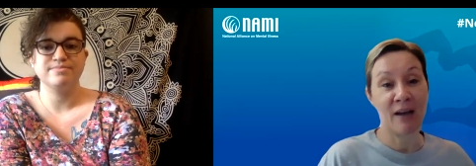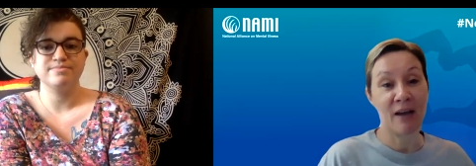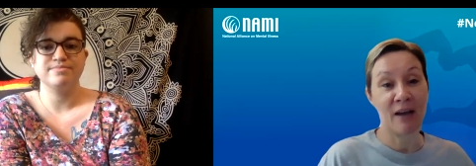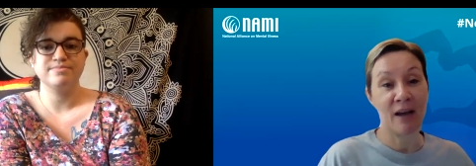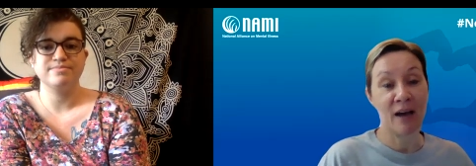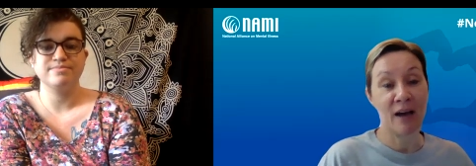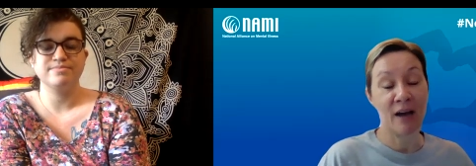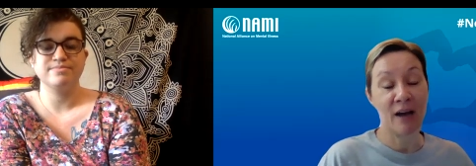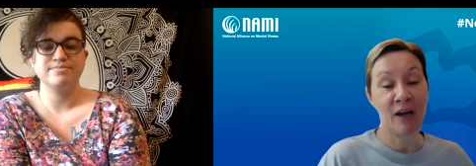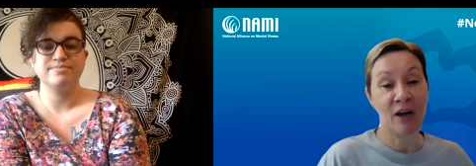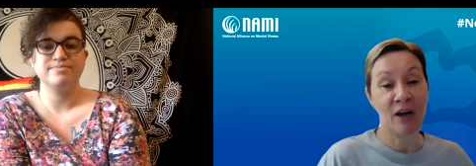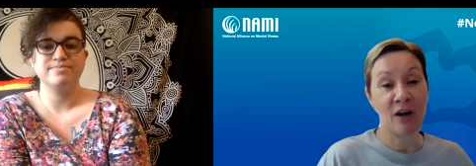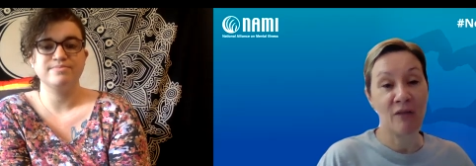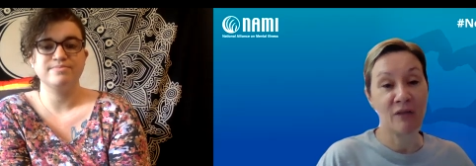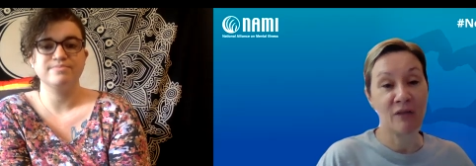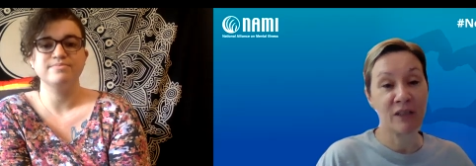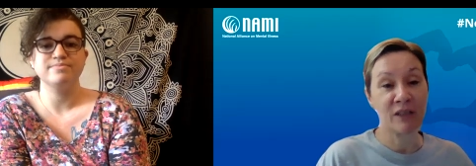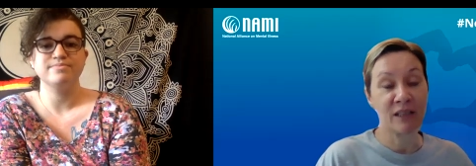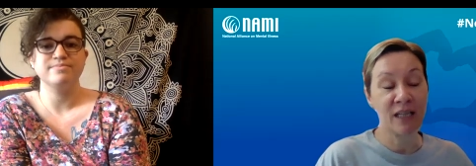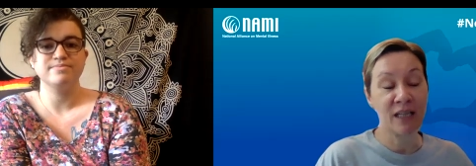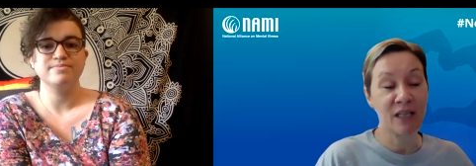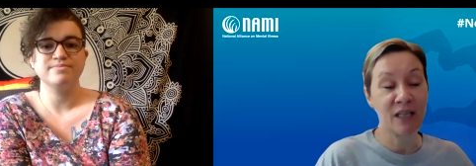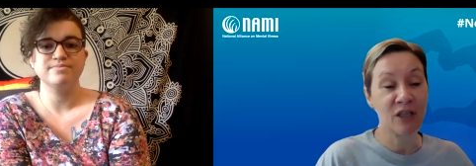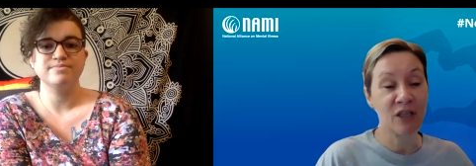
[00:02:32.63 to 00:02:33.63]
Speaker 1: Uh,
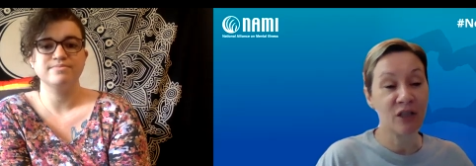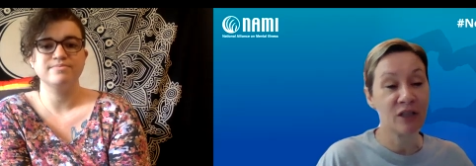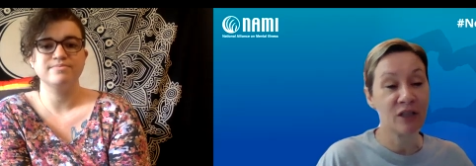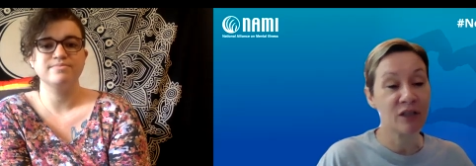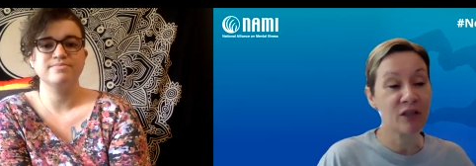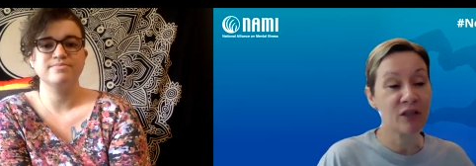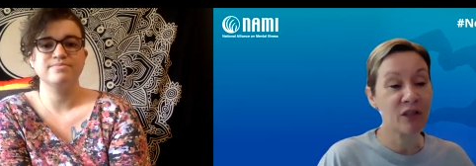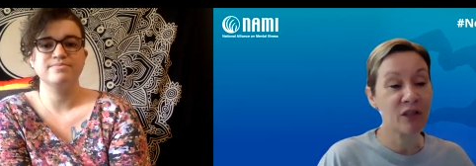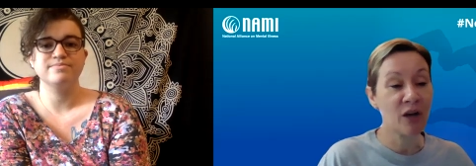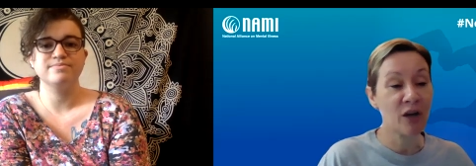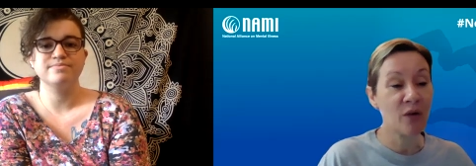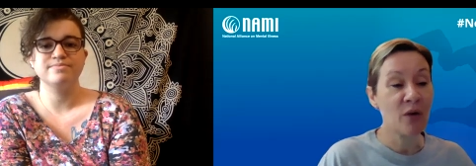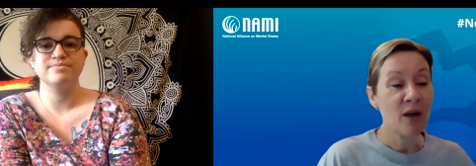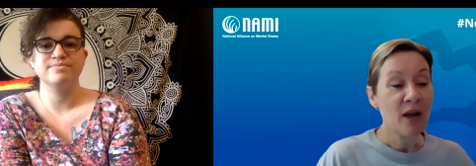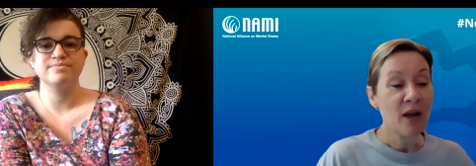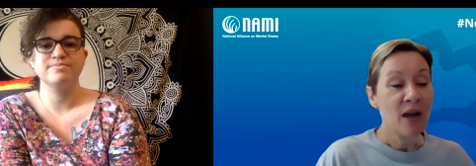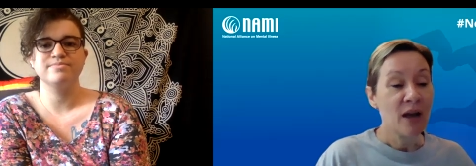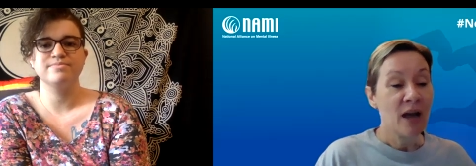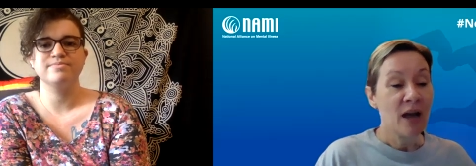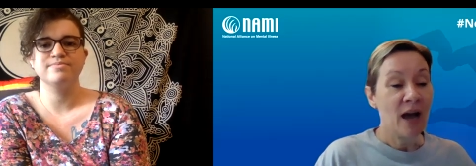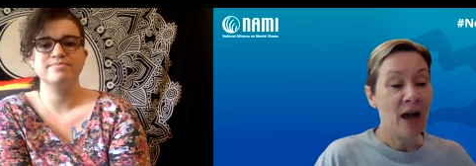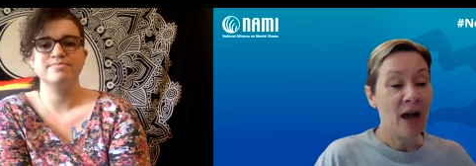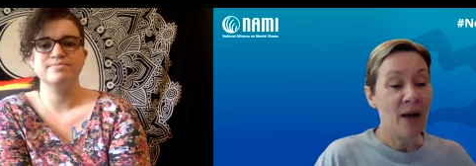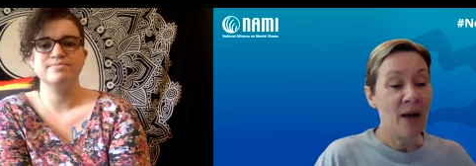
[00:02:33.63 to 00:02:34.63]
conversation. So,
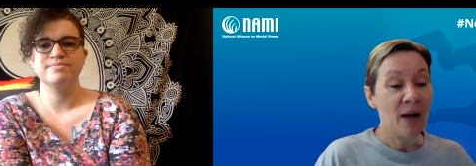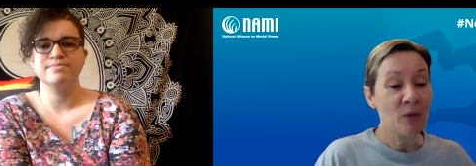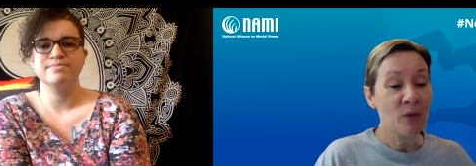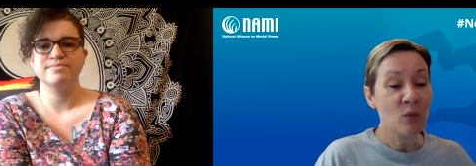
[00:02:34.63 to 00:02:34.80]
um,